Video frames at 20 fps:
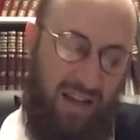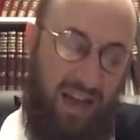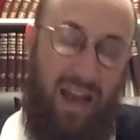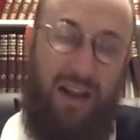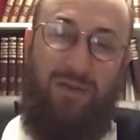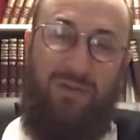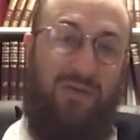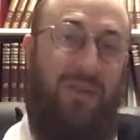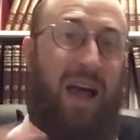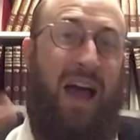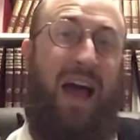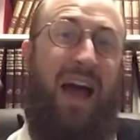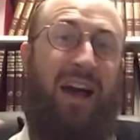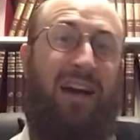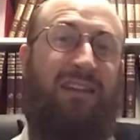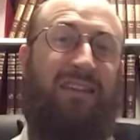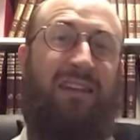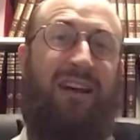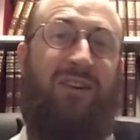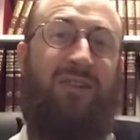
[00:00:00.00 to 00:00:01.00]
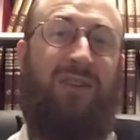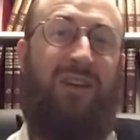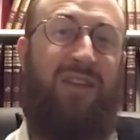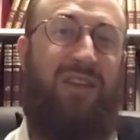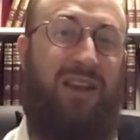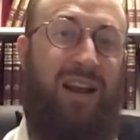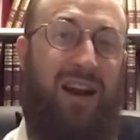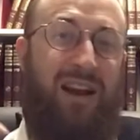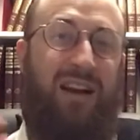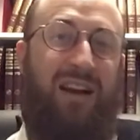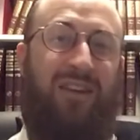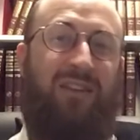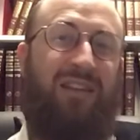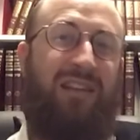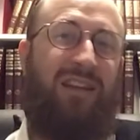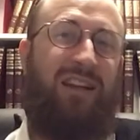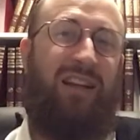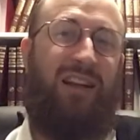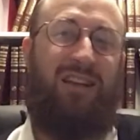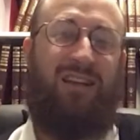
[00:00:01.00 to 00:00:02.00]
And in fact, not only are they not inherently
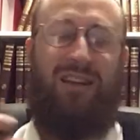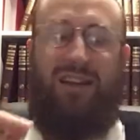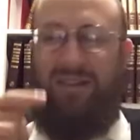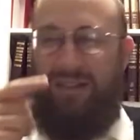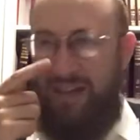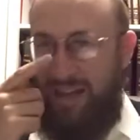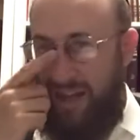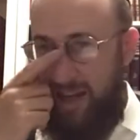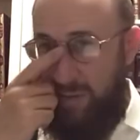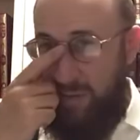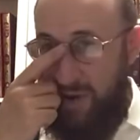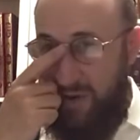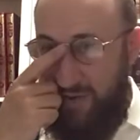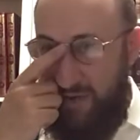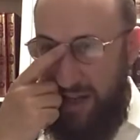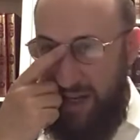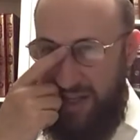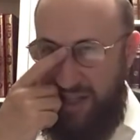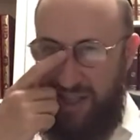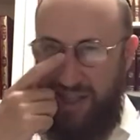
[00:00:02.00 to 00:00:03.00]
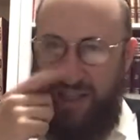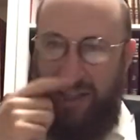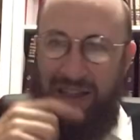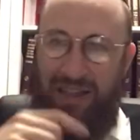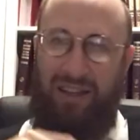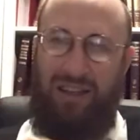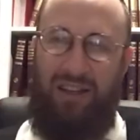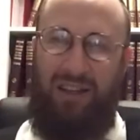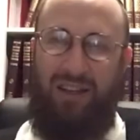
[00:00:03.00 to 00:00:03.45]
connected to Eretz Canaan, but eventually